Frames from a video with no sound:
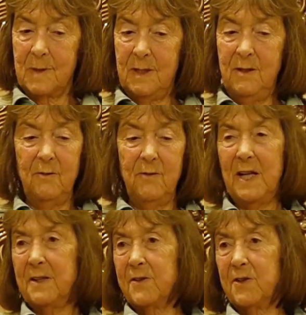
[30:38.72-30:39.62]

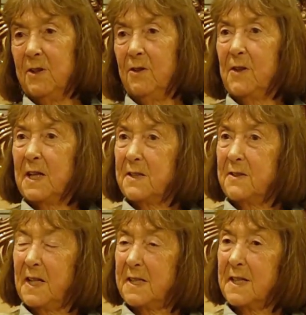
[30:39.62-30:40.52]
that's
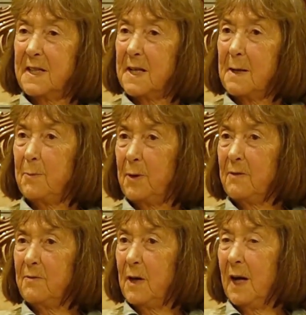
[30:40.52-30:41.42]
the example
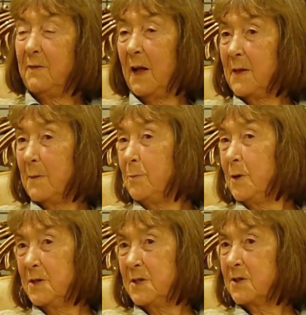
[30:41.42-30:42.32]
of it. And that
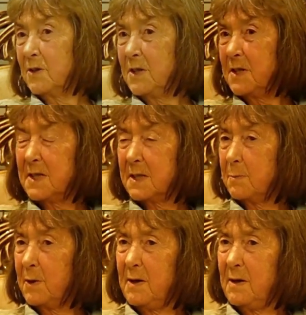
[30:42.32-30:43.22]
bird's gonna
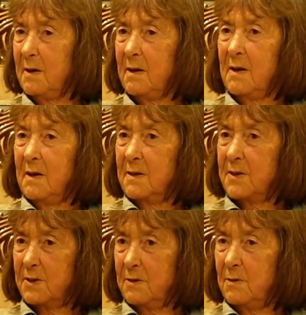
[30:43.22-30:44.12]
just kill you.
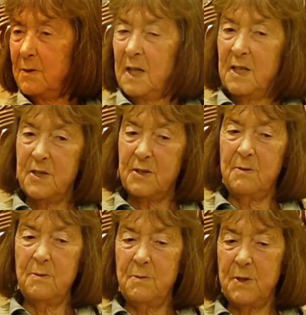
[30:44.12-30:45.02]

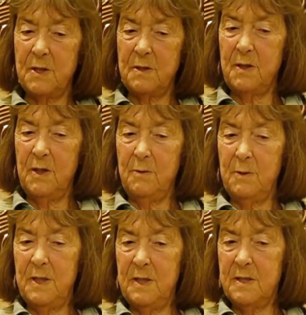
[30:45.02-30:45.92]
So we
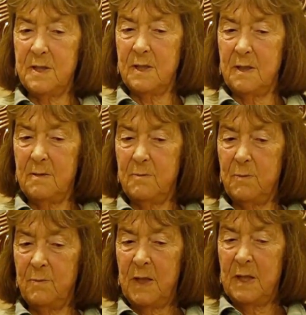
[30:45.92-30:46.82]
need to,
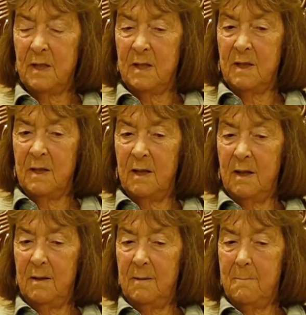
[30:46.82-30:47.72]

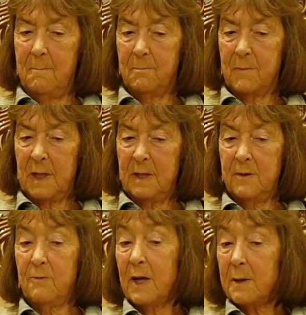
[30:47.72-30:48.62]
and
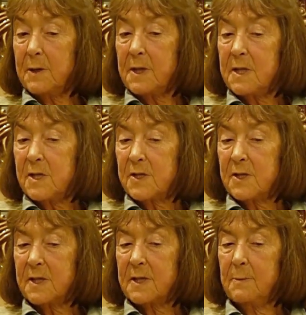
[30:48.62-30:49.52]
the
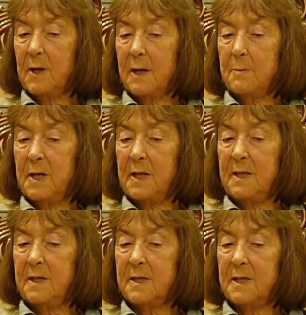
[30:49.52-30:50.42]
recommendations Tim and I
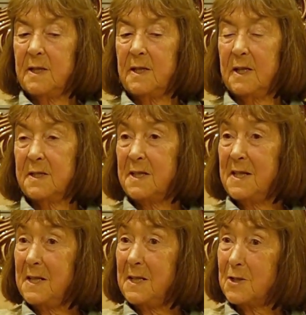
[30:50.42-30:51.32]
made in
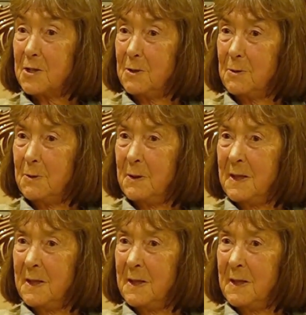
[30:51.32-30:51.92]
1982,